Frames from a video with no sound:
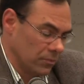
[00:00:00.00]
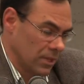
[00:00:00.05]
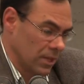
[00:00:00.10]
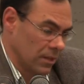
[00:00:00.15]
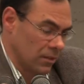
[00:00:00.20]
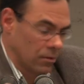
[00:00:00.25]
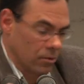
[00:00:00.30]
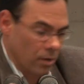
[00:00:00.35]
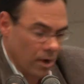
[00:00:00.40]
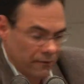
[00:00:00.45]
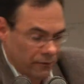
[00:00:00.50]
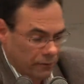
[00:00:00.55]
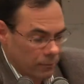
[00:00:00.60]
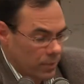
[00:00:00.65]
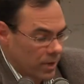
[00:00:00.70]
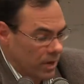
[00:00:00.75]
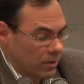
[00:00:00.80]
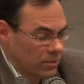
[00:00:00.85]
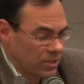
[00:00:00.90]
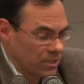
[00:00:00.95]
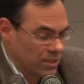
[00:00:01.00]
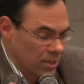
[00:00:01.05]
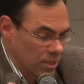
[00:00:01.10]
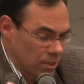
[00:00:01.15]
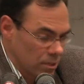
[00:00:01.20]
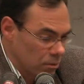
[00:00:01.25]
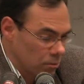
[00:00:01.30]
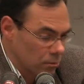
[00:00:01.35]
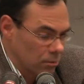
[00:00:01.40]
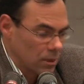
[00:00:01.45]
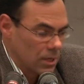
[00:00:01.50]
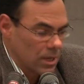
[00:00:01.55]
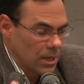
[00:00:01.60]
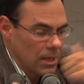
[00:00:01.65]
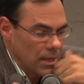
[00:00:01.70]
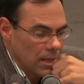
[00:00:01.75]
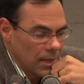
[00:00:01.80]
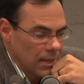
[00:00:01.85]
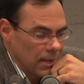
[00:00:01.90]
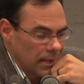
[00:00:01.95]
Then you have Breuzinho,
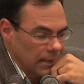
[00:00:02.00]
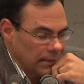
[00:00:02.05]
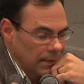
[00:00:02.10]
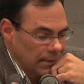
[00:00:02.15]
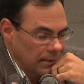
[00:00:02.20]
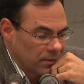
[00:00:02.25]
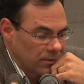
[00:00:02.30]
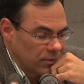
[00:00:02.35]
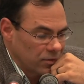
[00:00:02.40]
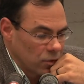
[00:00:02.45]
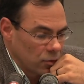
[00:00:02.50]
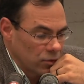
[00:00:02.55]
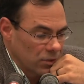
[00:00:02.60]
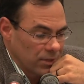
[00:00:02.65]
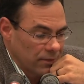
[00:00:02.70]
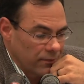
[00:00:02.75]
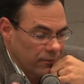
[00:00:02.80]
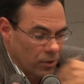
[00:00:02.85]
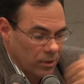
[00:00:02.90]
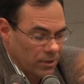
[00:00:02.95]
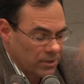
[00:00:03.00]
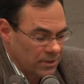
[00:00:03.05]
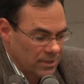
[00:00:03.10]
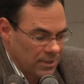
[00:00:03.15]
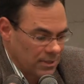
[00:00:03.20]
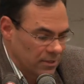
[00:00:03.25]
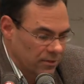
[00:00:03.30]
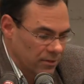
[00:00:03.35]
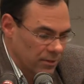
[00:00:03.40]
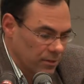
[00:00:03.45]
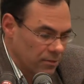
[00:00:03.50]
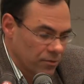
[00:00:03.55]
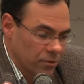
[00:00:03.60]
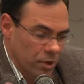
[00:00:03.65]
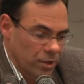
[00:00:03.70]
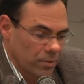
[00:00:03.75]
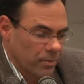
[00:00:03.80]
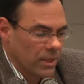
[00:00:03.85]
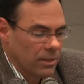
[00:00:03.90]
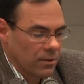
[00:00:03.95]
that is used, for instance, in
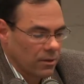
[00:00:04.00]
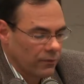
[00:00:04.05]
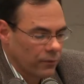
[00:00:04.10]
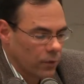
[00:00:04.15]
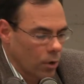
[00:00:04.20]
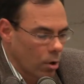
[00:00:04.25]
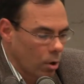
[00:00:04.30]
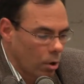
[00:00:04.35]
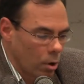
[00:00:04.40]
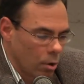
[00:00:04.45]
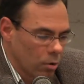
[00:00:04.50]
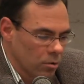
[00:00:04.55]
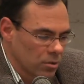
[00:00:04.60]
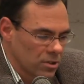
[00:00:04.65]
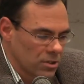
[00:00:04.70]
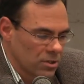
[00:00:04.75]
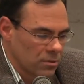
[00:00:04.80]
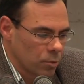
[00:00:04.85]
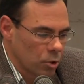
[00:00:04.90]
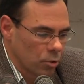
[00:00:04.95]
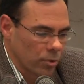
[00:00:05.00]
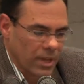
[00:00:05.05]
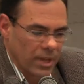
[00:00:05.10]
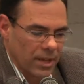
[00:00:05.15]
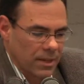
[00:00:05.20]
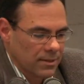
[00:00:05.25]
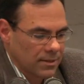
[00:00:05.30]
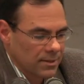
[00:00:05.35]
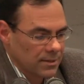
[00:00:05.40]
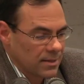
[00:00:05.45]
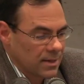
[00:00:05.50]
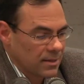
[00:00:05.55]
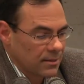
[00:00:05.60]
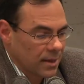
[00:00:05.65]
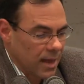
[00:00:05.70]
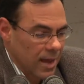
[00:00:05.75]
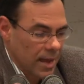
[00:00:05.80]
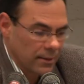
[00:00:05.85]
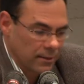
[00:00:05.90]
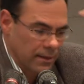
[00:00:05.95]
treatment of colds, bronchitis, and
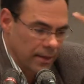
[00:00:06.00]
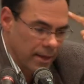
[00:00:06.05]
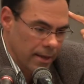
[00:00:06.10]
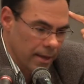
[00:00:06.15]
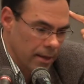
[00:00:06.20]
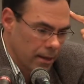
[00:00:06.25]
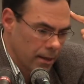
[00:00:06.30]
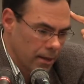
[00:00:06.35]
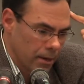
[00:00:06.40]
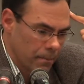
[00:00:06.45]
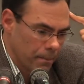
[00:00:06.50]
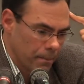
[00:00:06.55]
headache.